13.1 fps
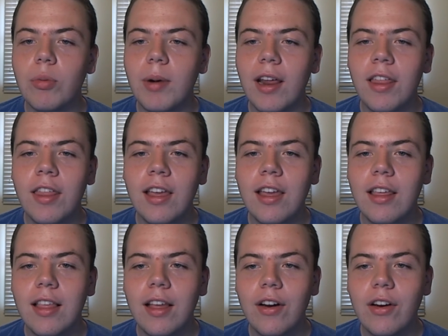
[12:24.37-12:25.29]
but I think
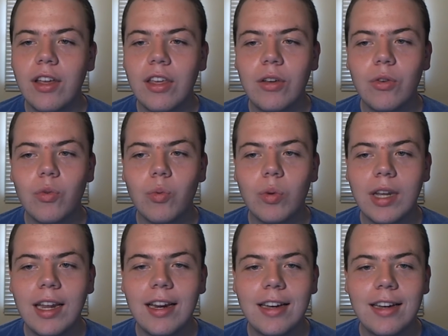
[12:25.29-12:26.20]
Syracuse will
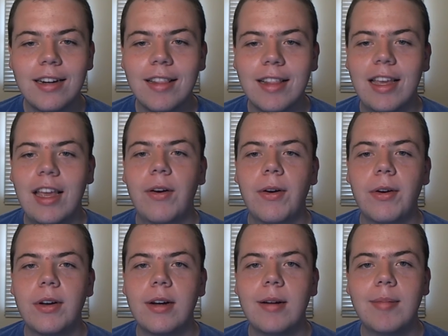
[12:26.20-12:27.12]
get it done in the Carrier
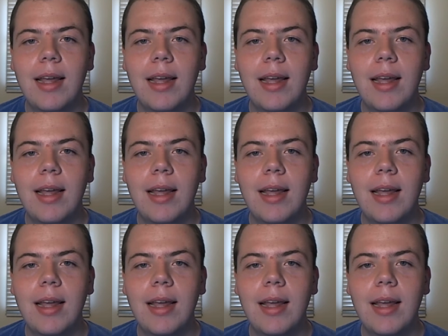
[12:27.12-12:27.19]
Dome,